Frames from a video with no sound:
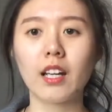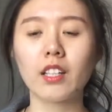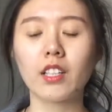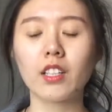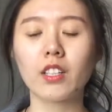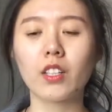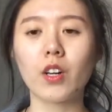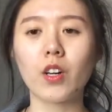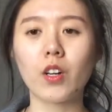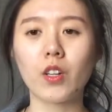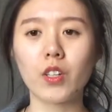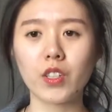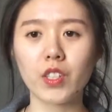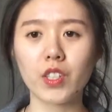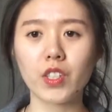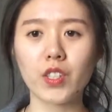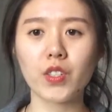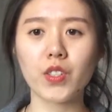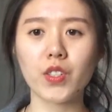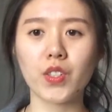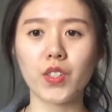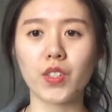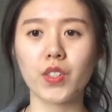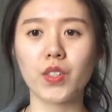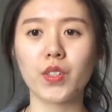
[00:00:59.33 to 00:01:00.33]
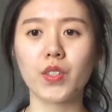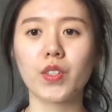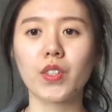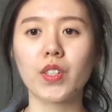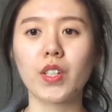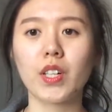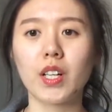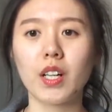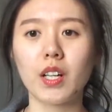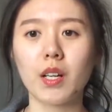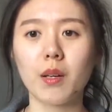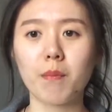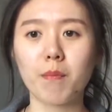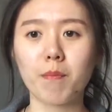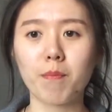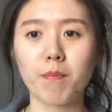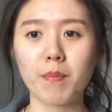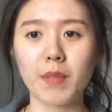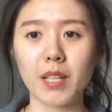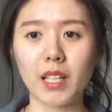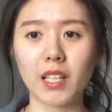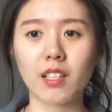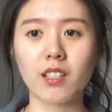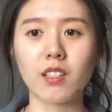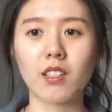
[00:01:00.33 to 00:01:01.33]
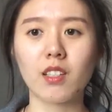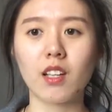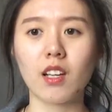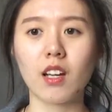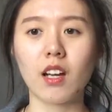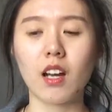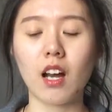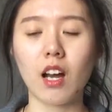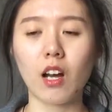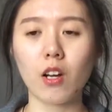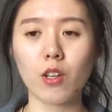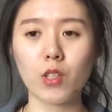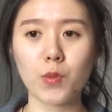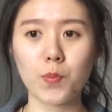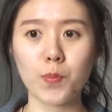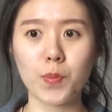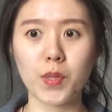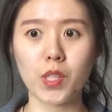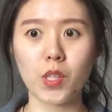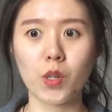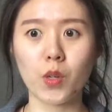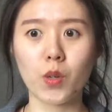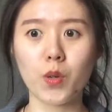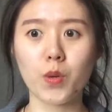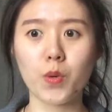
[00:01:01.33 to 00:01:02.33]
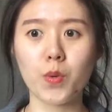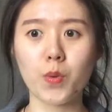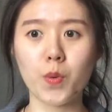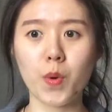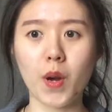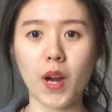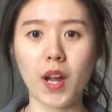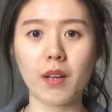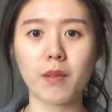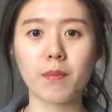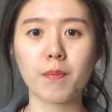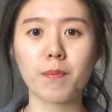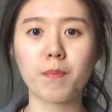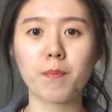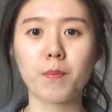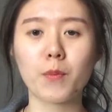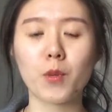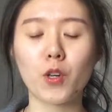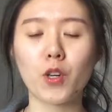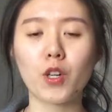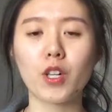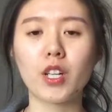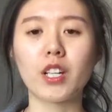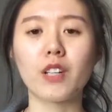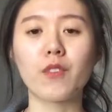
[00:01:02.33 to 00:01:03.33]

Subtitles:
in order to make the hospital run more